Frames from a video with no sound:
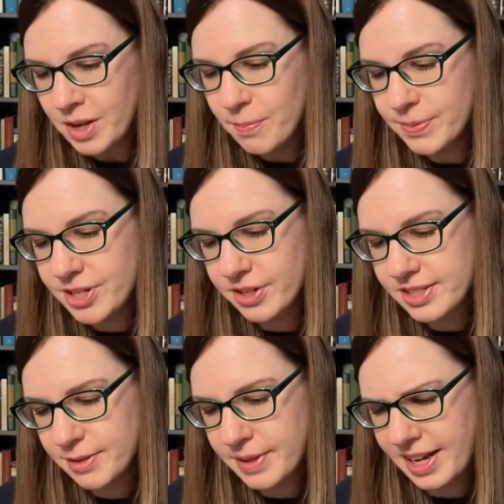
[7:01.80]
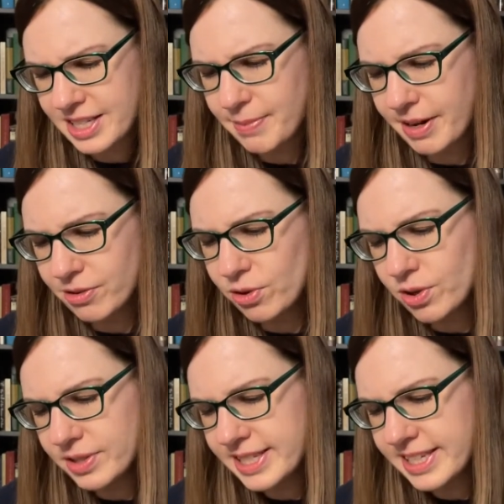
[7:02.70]
So it's going to be, I guess, about her
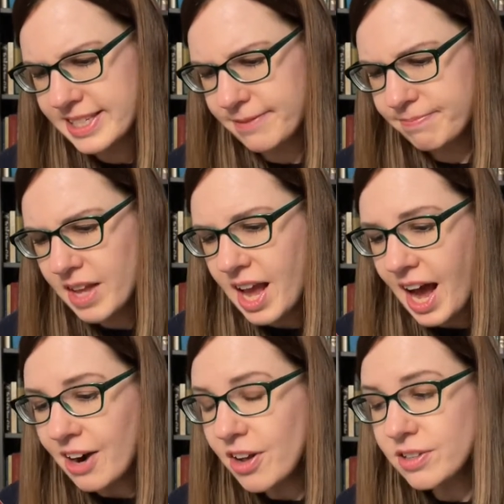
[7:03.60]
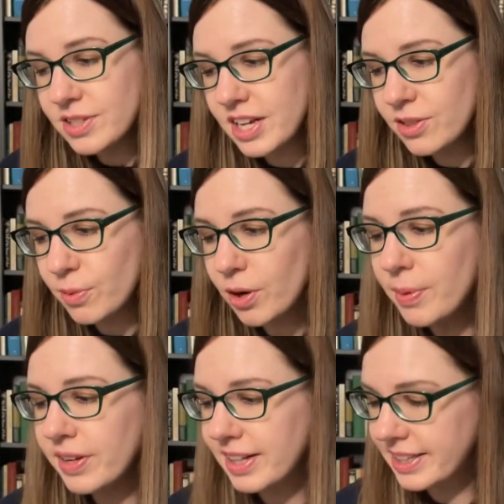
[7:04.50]
loyalties. And I don't know, the world
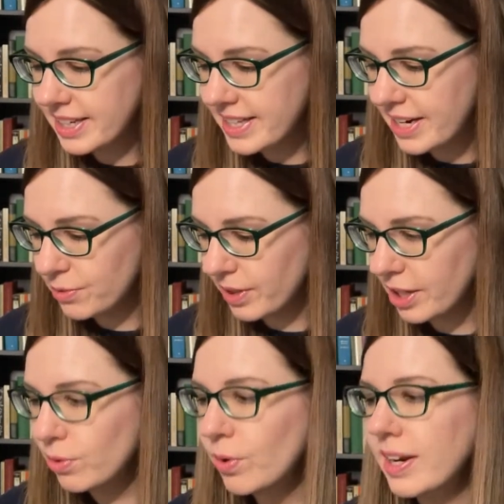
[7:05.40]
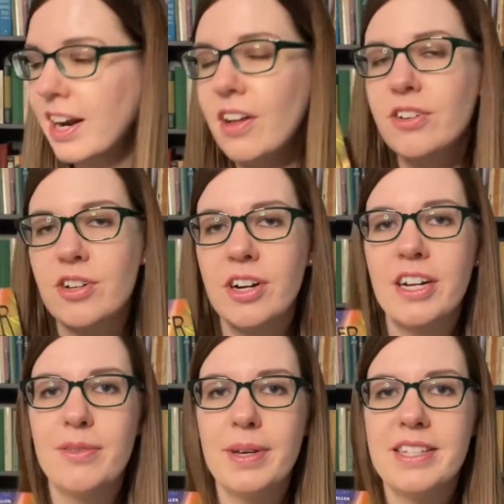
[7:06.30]
building, like they said, is really cool. And I know there's already
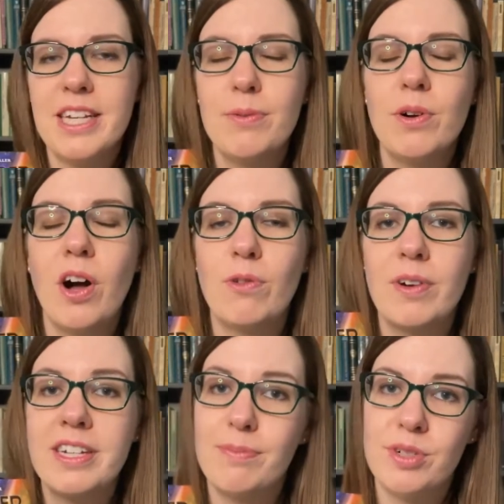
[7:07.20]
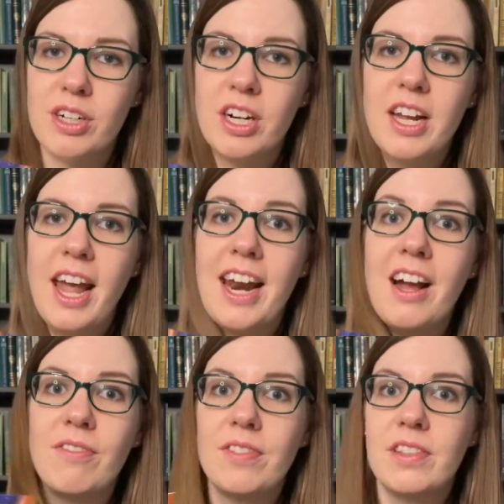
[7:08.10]
going to be a sequel called Redemptor. And
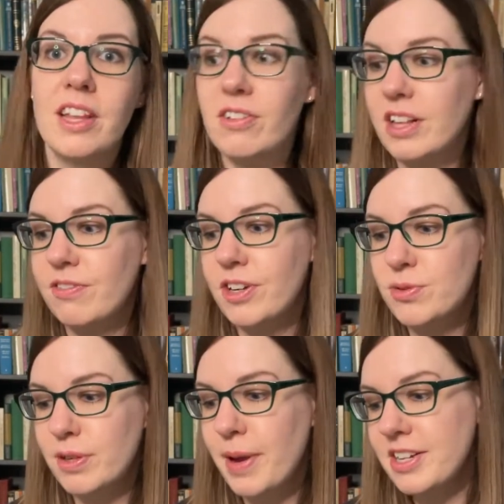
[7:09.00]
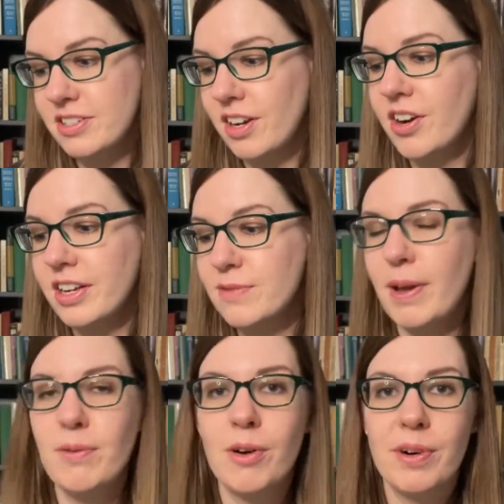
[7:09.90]
I've literally in the first 20 pages, they already
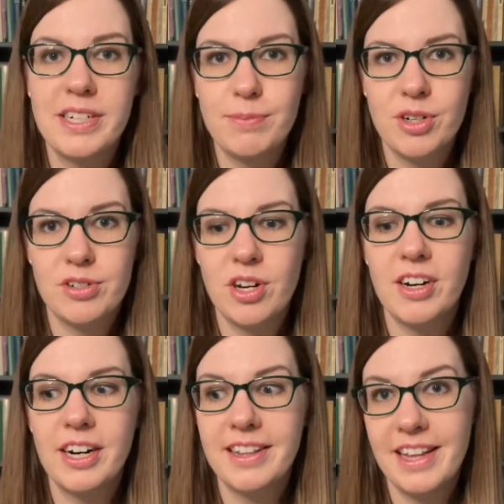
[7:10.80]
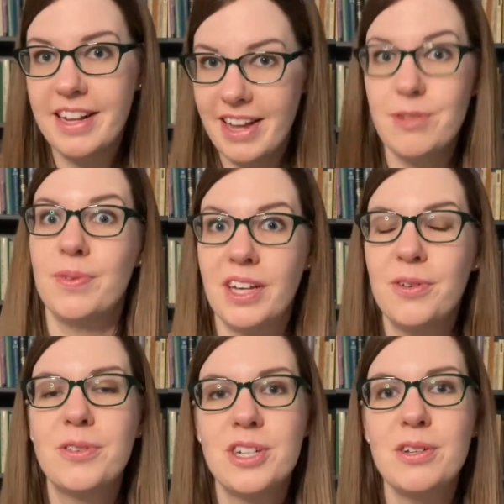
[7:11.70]
explained what Redemptors are. And that's really
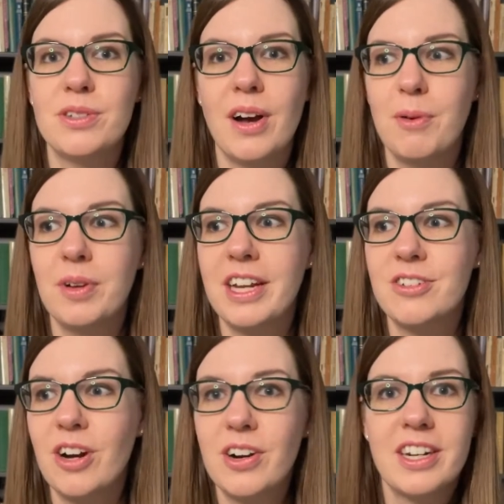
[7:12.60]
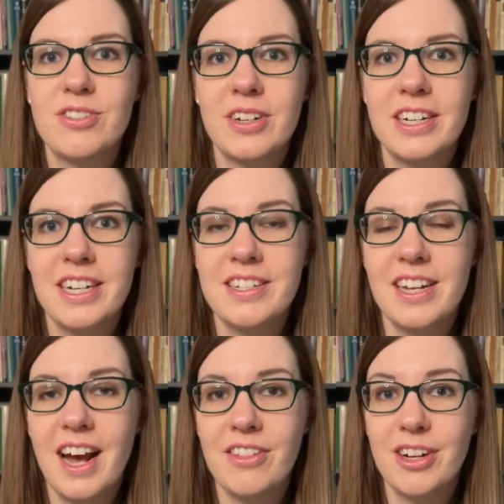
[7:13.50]
cool too. So I'm really already intrigued as to
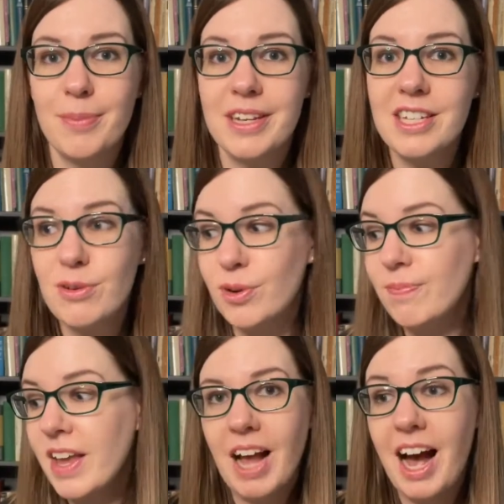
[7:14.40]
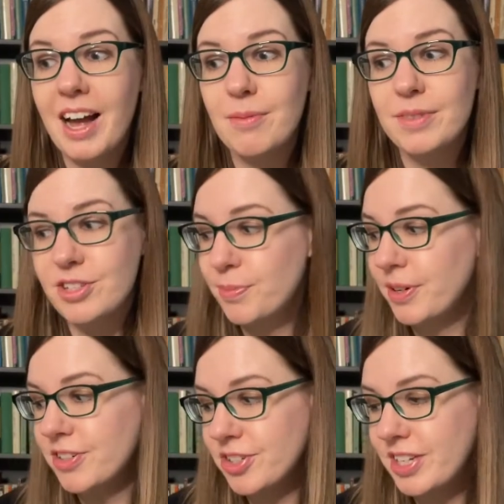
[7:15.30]
how there could be a sequel. I'm super
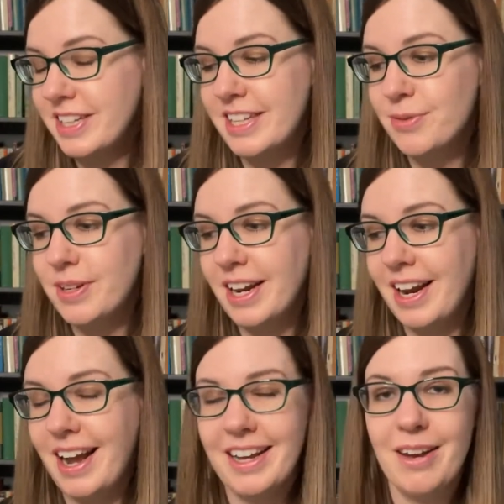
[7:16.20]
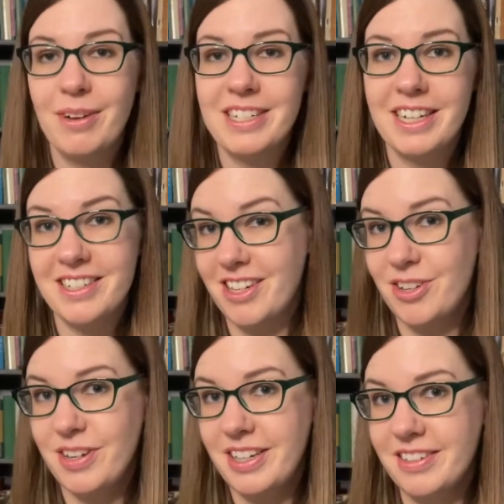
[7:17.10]
interested in this one and I can't wait to continue
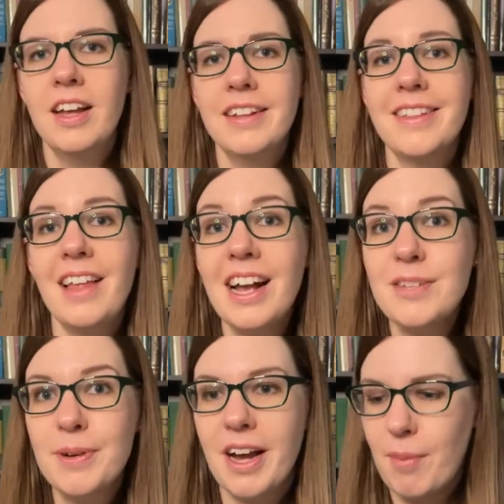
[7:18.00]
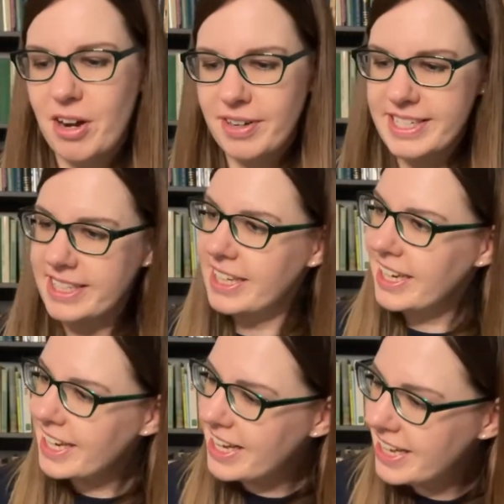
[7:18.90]
it. The last book I bought recently
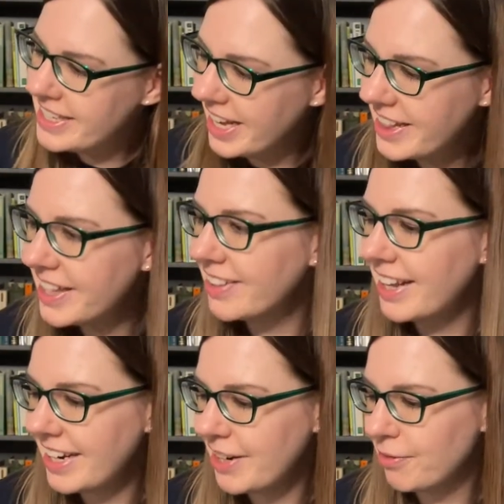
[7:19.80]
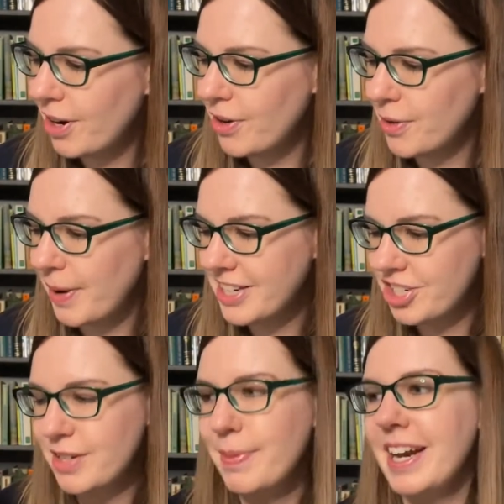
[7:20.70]
is The Lady Rogue by
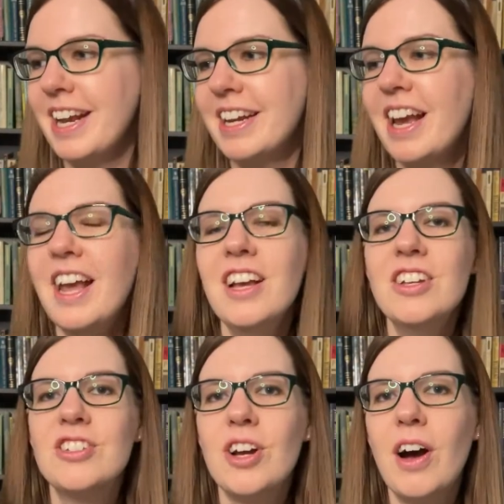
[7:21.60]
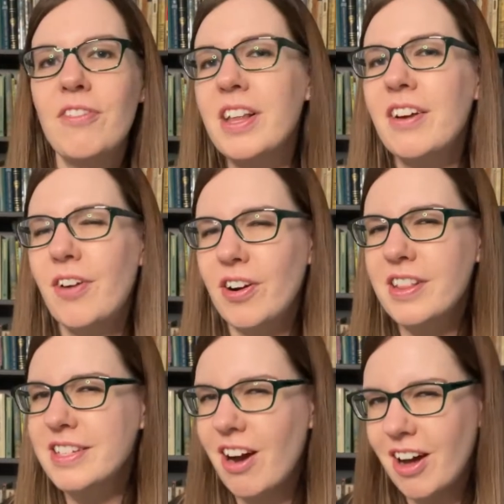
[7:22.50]
Jen Bennett. So I feel like I've heard of
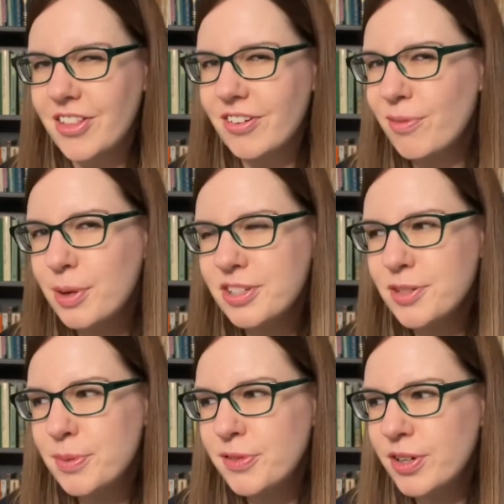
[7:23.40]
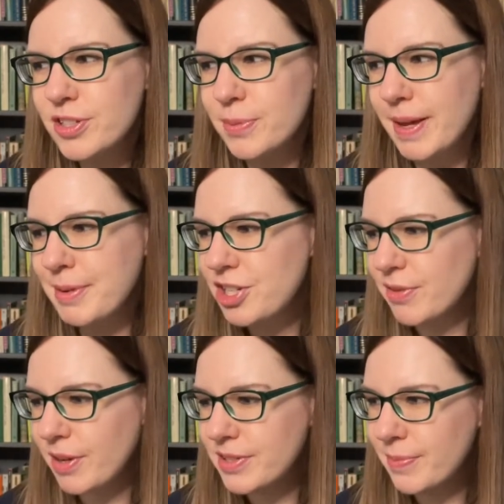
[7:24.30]
this author on BookTube before, so maybe she
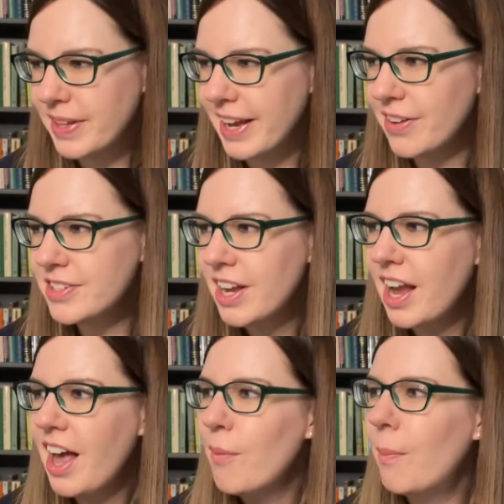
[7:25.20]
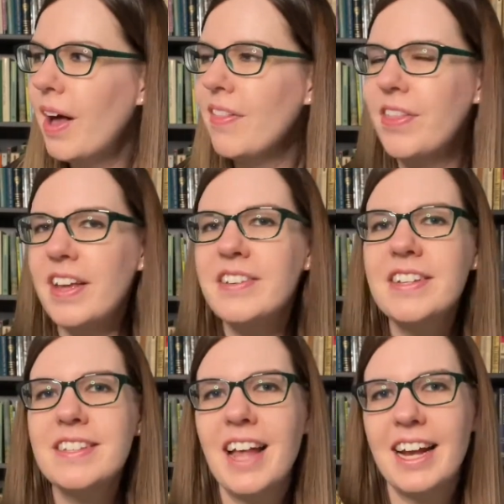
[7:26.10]
wrote something else. But this
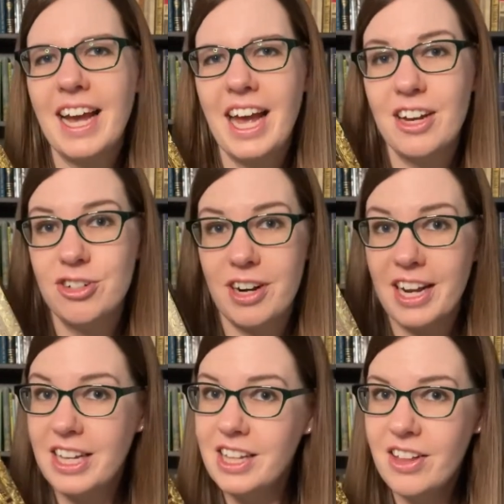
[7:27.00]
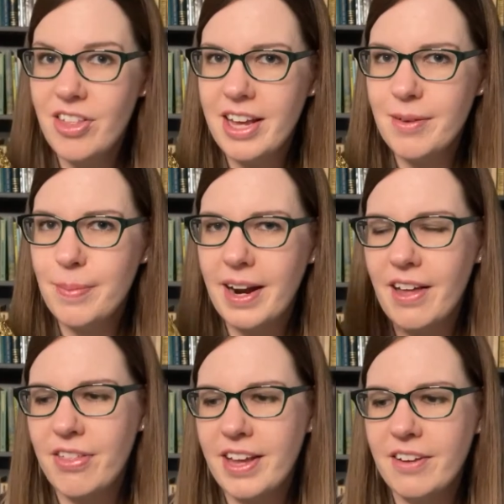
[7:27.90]
is like a Dracula thing, but I
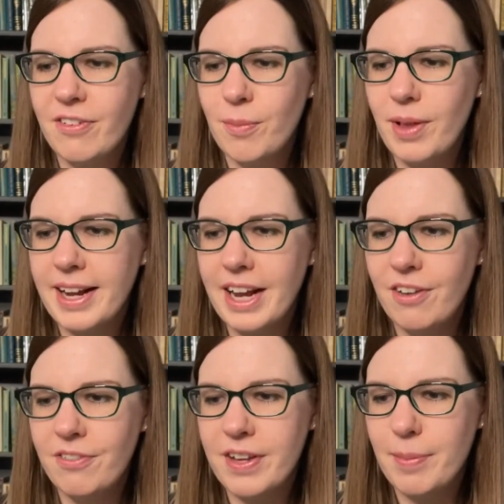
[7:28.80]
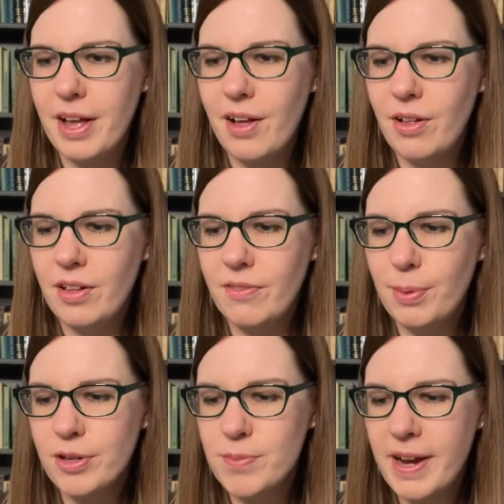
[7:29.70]
think from like a female
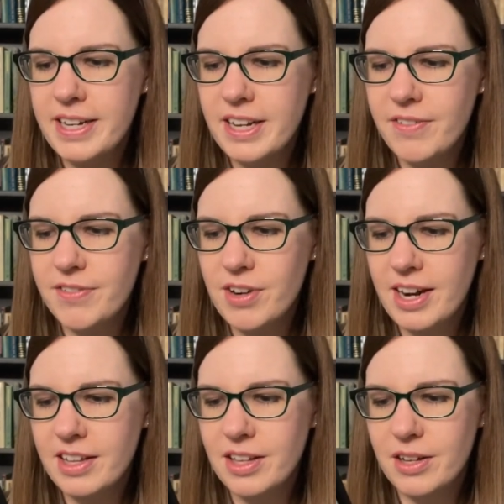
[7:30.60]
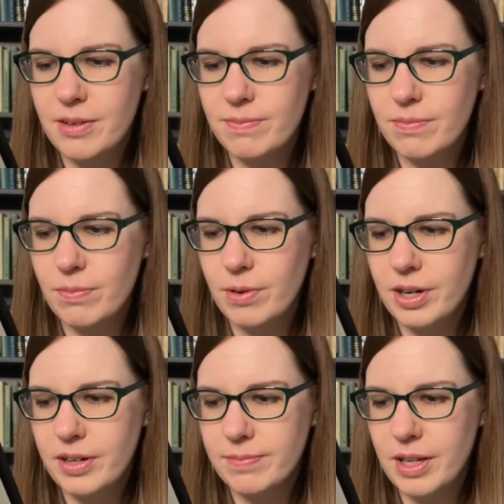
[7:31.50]
perspective, if Dracula
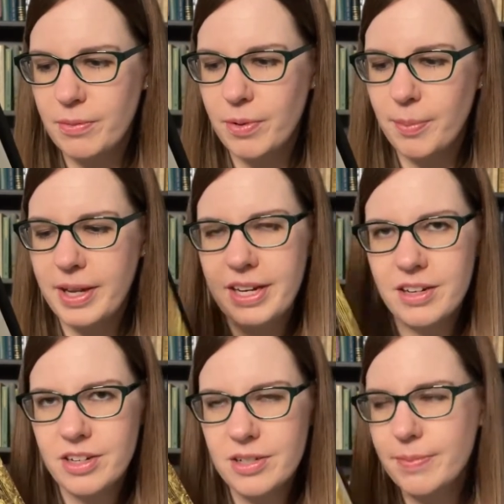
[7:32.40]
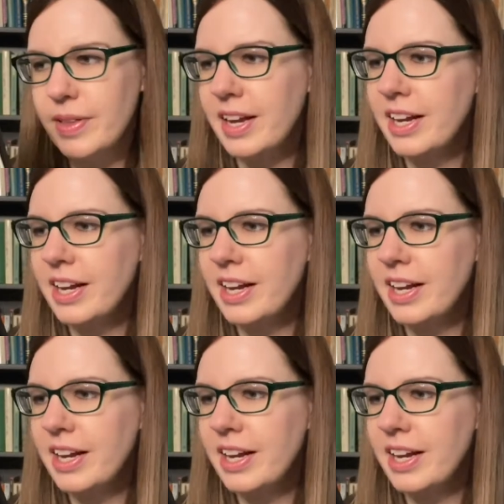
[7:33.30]
were a woman or something.